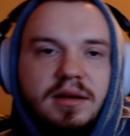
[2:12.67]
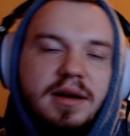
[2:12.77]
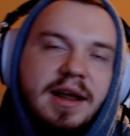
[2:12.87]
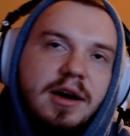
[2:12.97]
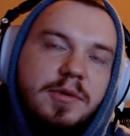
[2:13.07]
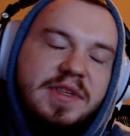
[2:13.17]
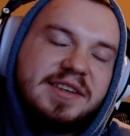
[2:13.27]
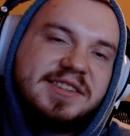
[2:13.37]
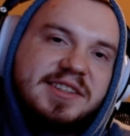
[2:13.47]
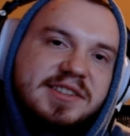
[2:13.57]
Now the
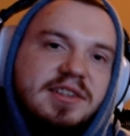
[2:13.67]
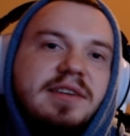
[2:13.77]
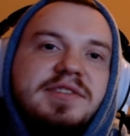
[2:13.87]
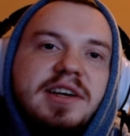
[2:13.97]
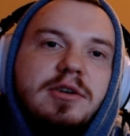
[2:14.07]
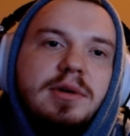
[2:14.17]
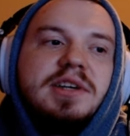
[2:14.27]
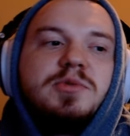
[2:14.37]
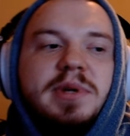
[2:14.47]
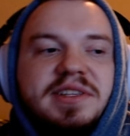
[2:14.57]
Sense lifecycle,
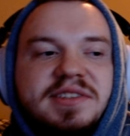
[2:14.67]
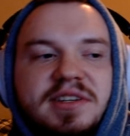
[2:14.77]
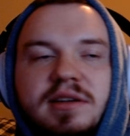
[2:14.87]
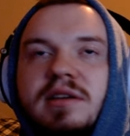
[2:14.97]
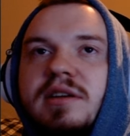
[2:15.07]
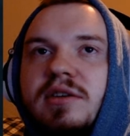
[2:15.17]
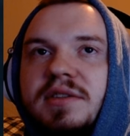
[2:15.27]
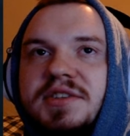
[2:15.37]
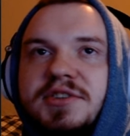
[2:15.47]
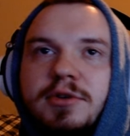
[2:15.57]
as we can see here
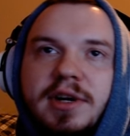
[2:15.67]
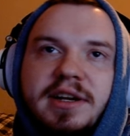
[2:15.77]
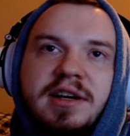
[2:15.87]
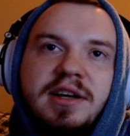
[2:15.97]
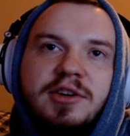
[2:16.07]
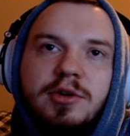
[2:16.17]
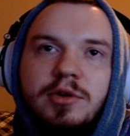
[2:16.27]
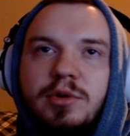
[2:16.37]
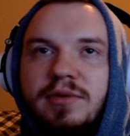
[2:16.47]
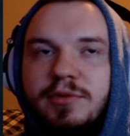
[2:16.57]
on the screen, you're
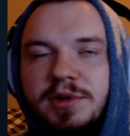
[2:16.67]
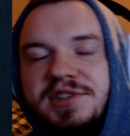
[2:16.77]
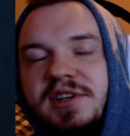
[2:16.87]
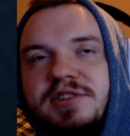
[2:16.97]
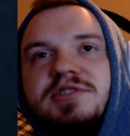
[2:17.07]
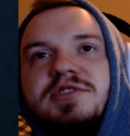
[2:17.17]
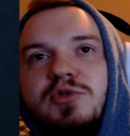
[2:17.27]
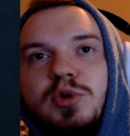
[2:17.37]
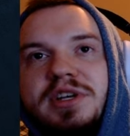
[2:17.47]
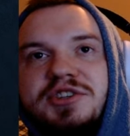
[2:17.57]
going to have three stages,
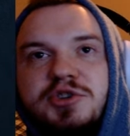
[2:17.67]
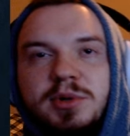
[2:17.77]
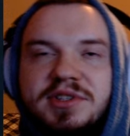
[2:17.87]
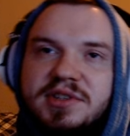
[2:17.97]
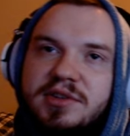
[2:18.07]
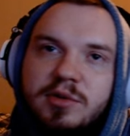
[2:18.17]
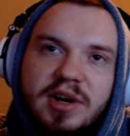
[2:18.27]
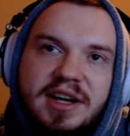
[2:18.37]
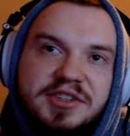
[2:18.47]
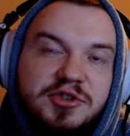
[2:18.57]
your issuance, your
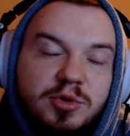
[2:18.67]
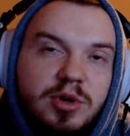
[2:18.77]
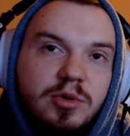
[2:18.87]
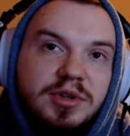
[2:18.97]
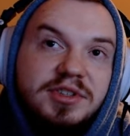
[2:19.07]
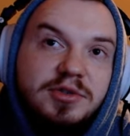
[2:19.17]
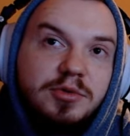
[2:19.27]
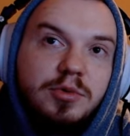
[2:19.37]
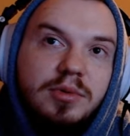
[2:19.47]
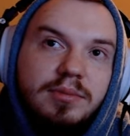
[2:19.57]
escrow and
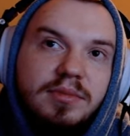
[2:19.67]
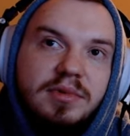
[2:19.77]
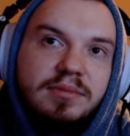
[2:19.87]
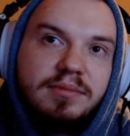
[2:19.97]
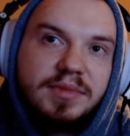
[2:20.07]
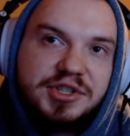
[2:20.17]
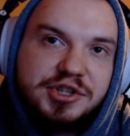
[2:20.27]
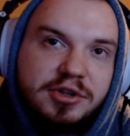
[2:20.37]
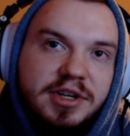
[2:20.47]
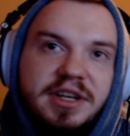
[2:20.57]
to
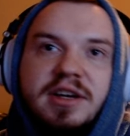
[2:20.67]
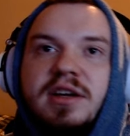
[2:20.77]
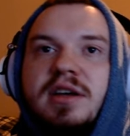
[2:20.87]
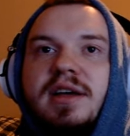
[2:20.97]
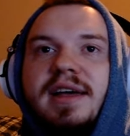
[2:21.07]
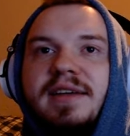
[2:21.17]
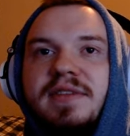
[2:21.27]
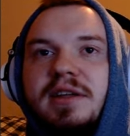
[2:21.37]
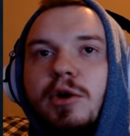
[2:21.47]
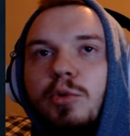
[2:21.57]
maturity, and
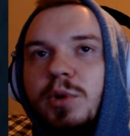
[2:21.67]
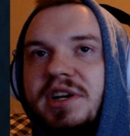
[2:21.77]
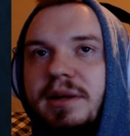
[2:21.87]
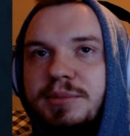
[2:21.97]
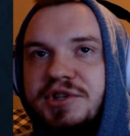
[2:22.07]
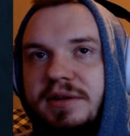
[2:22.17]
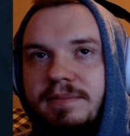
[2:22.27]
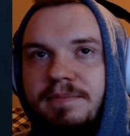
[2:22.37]
then redemption.